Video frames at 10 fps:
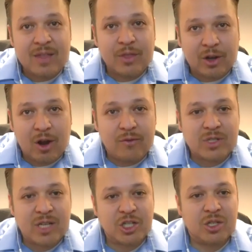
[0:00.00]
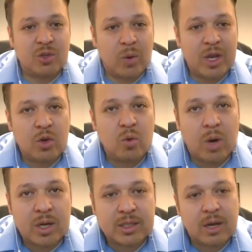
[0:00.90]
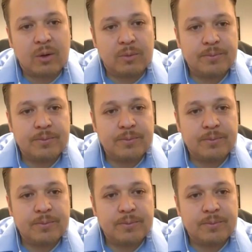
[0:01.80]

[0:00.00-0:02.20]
the conversation the way you want it to go.